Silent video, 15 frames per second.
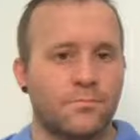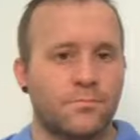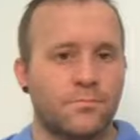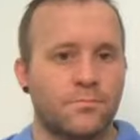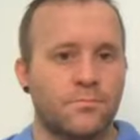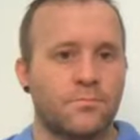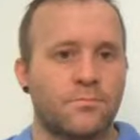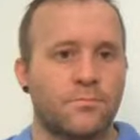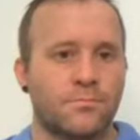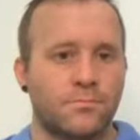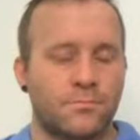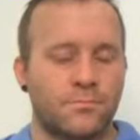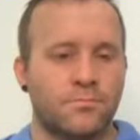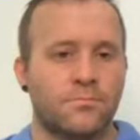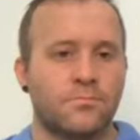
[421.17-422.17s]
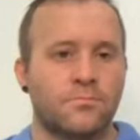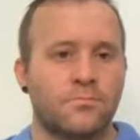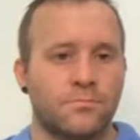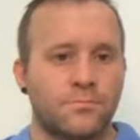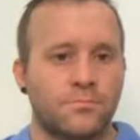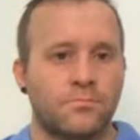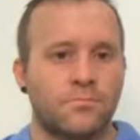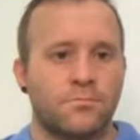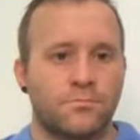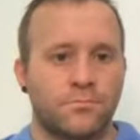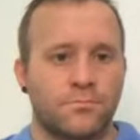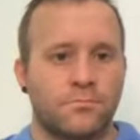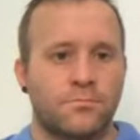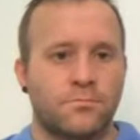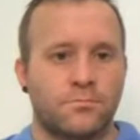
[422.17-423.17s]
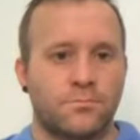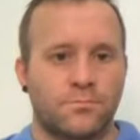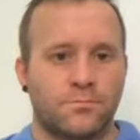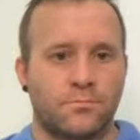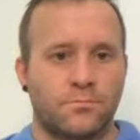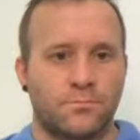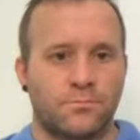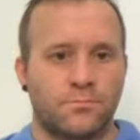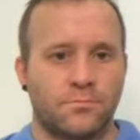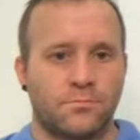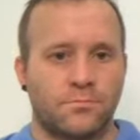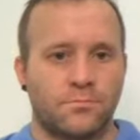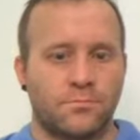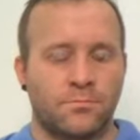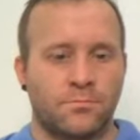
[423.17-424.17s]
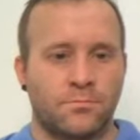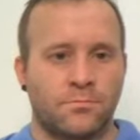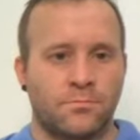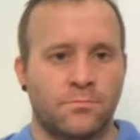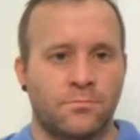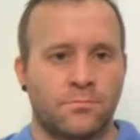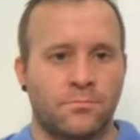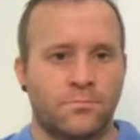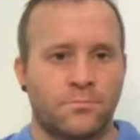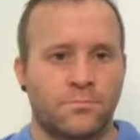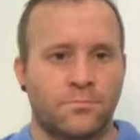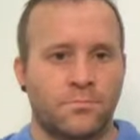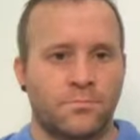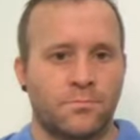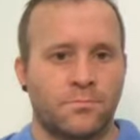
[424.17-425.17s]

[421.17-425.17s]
(silent)